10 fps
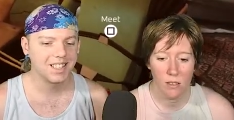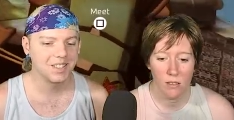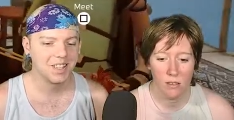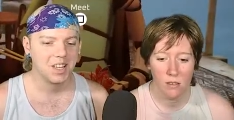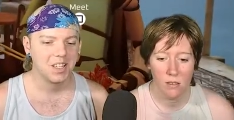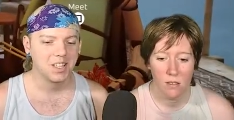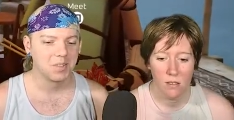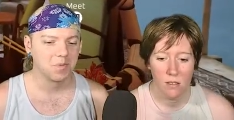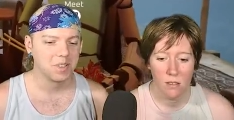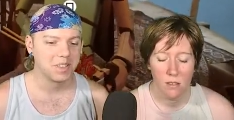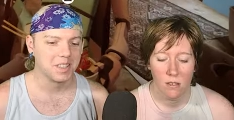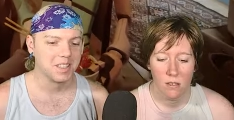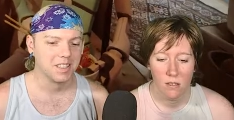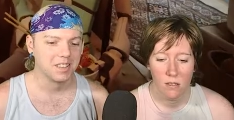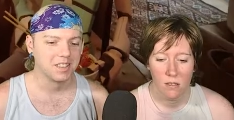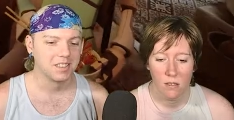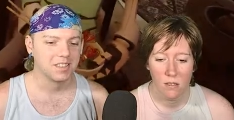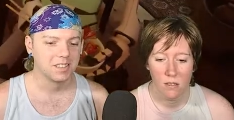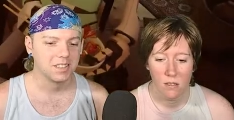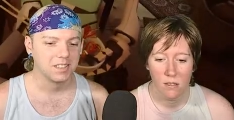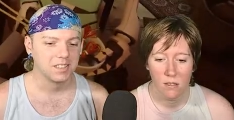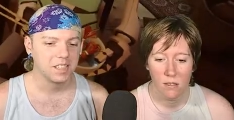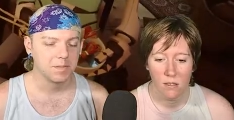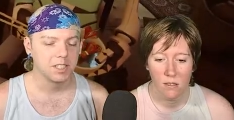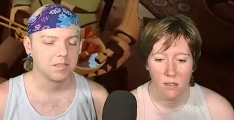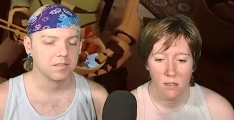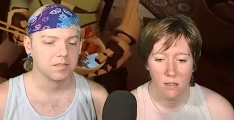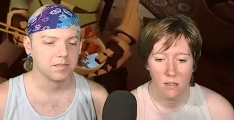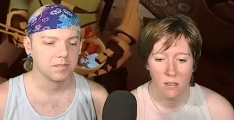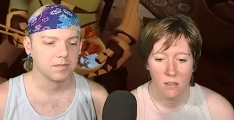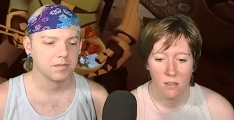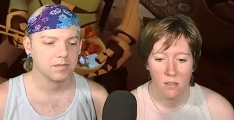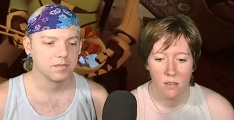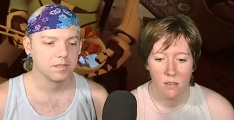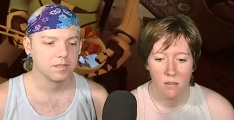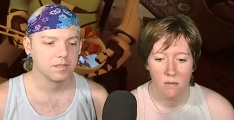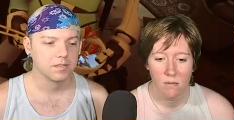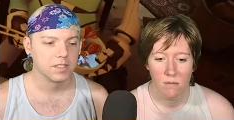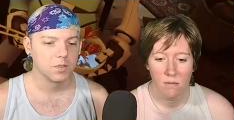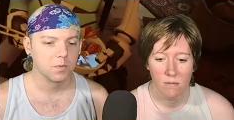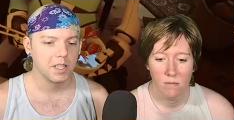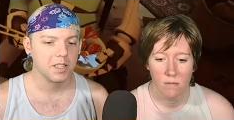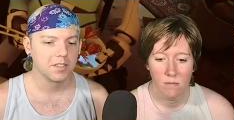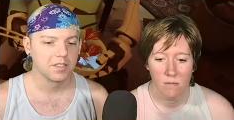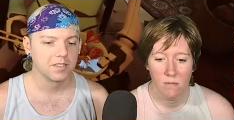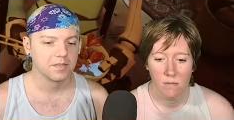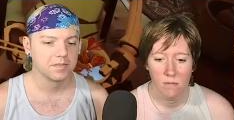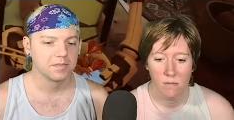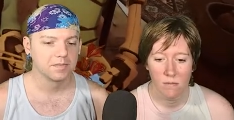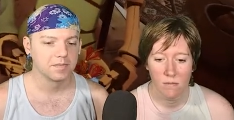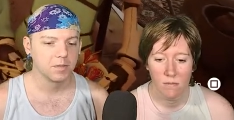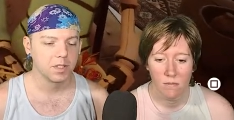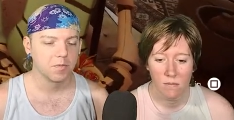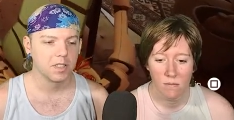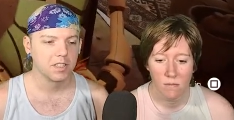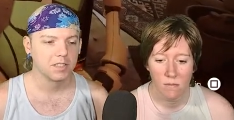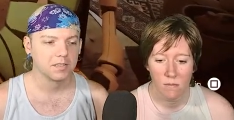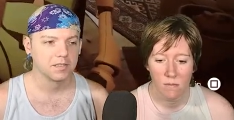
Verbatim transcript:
Speaker 1: It's, it's water. I mean, it's wires with water.